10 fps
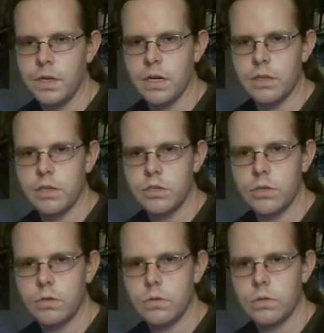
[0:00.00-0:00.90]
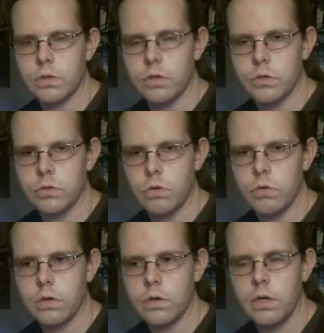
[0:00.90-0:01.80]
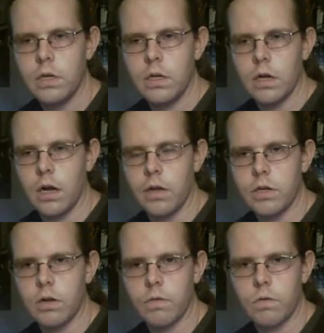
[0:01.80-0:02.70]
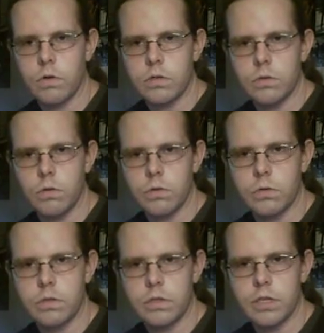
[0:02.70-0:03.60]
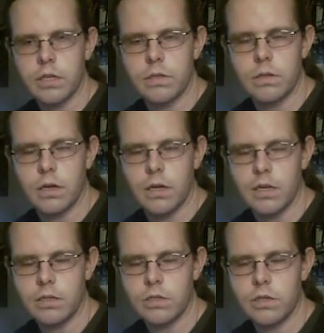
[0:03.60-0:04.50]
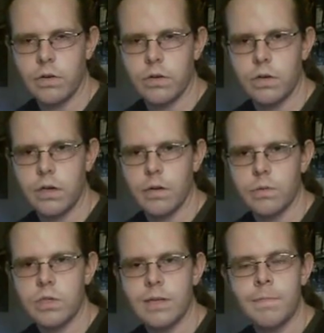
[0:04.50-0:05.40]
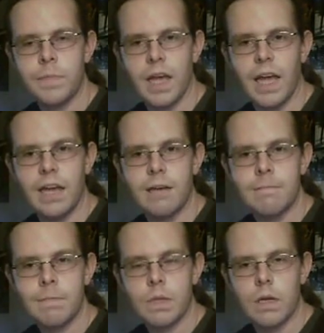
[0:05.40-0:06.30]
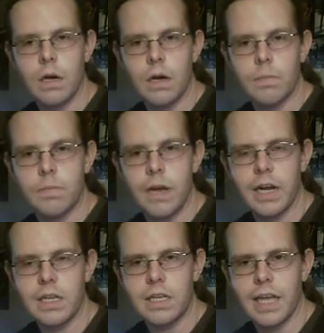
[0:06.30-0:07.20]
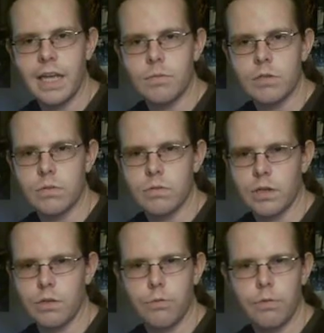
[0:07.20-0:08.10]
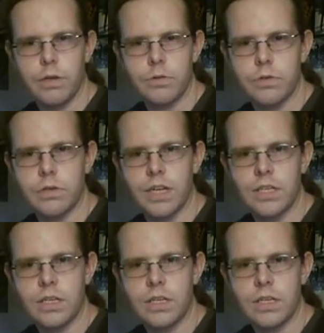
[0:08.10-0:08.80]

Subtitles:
an additional controller, of course, all the necessary hookups, and 9 games, and it was like $399,